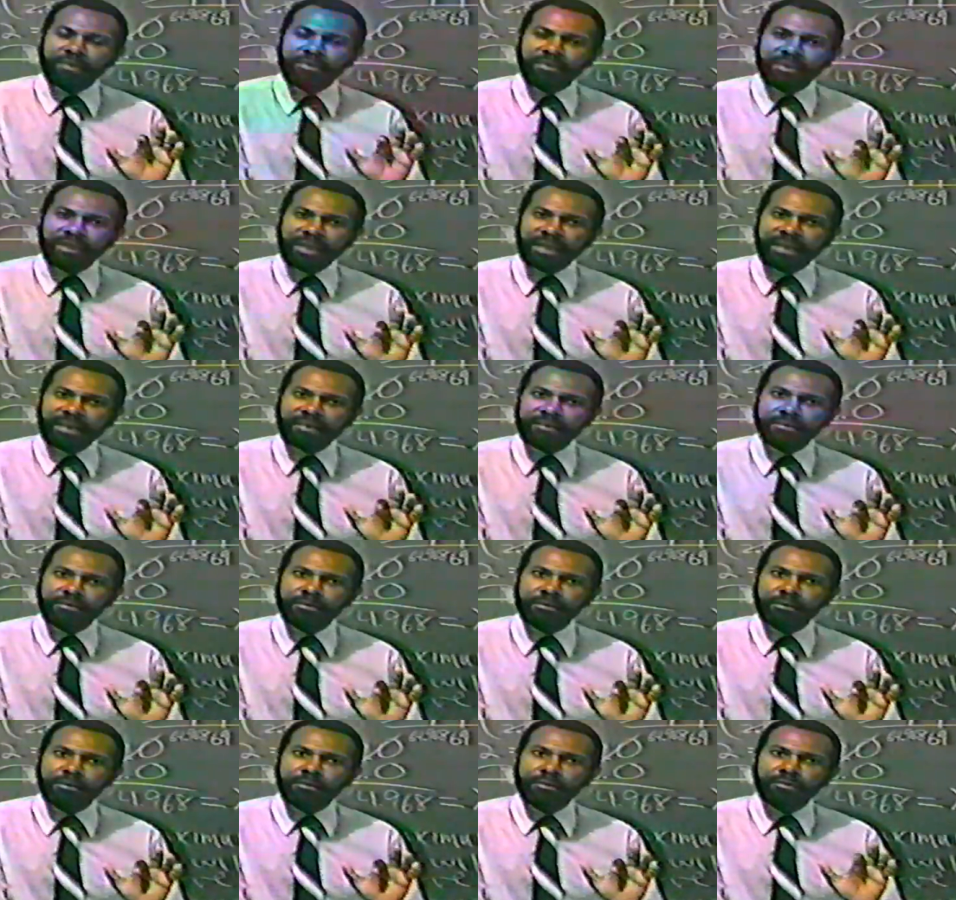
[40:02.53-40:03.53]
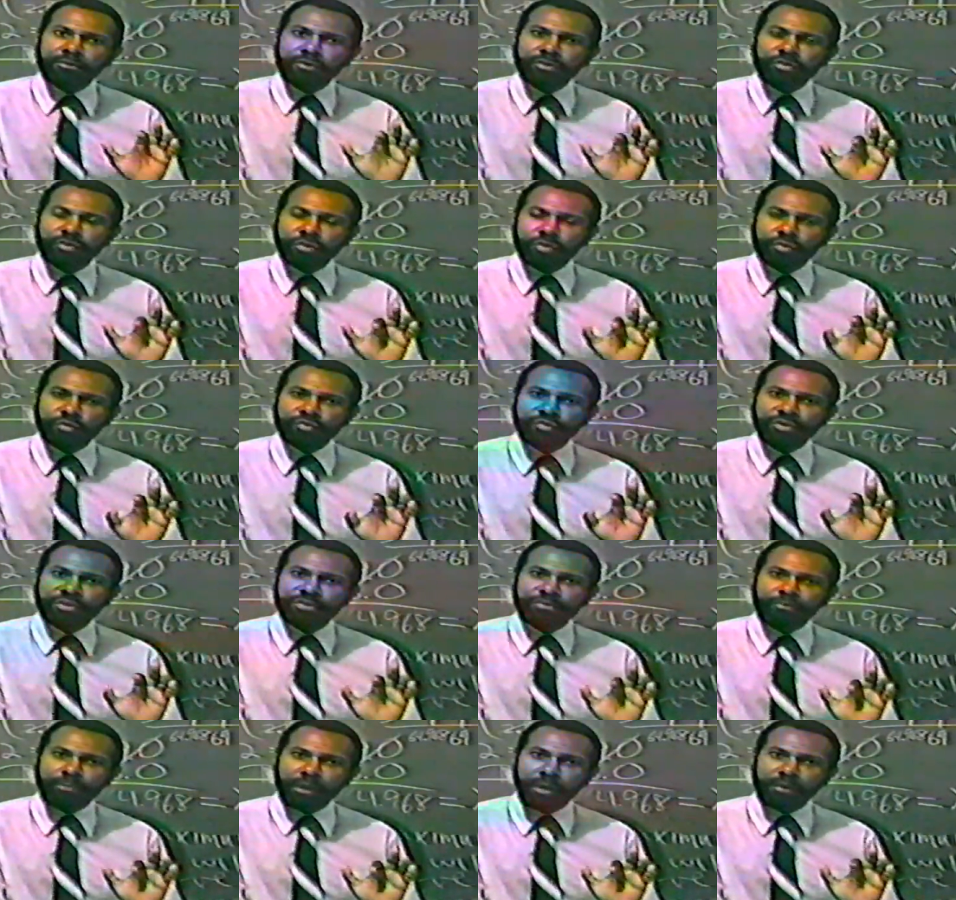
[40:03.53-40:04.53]
then you use the
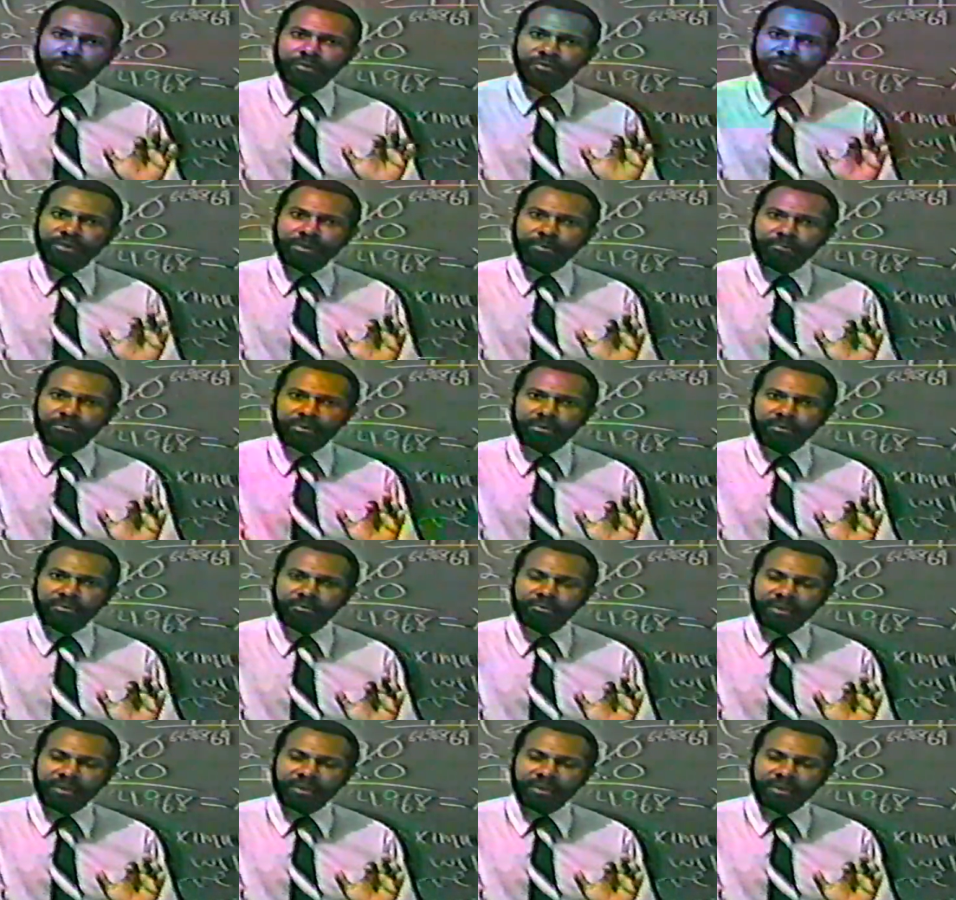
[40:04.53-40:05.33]
smaller number.